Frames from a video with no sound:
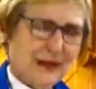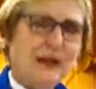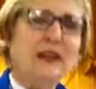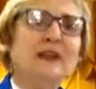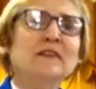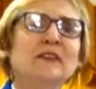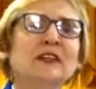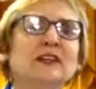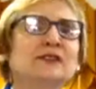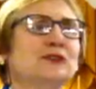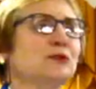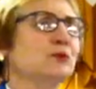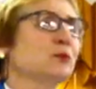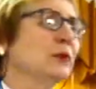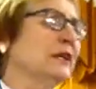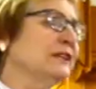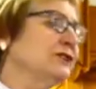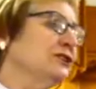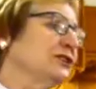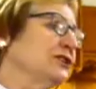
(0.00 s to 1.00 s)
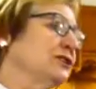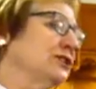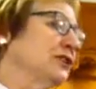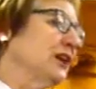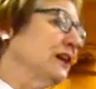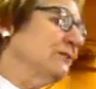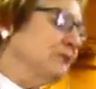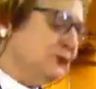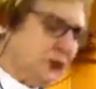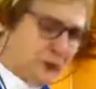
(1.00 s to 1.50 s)
Even as rich,
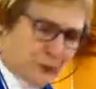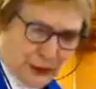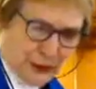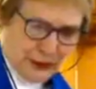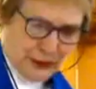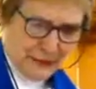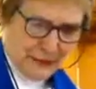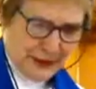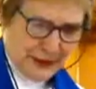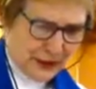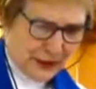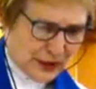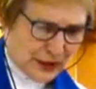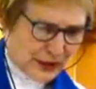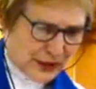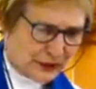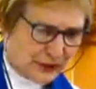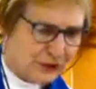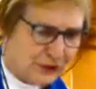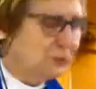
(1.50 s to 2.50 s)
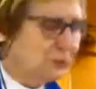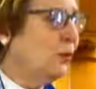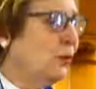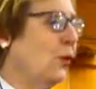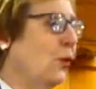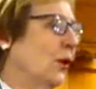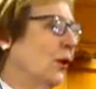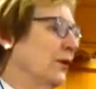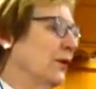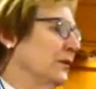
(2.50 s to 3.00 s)
comfortable Americans
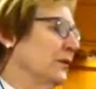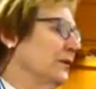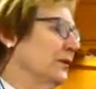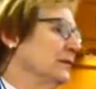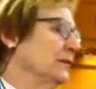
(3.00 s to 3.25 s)
mourn,